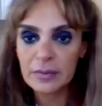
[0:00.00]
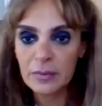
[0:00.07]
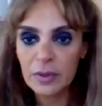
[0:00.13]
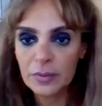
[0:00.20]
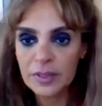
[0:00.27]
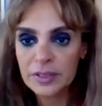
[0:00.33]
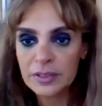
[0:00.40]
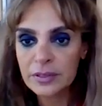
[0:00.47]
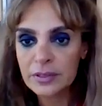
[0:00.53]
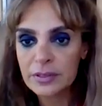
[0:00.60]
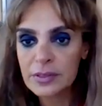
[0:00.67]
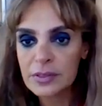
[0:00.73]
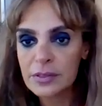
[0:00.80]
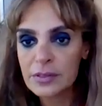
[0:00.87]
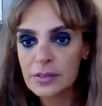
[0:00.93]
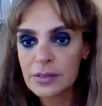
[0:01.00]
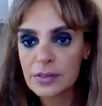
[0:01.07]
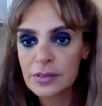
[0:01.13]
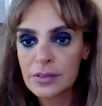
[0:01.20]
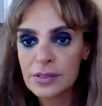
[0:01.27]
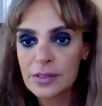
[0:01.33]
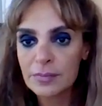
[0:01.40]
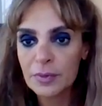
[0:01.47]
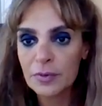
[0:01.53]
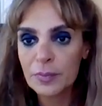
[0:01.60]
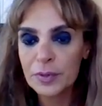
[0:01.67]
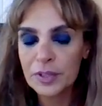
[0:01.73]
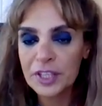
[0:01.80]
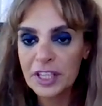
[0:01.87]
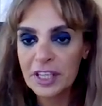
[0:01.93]
the moment
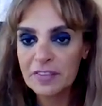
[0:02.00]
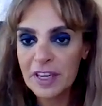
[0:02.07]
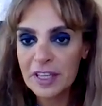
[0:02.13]
from Burkina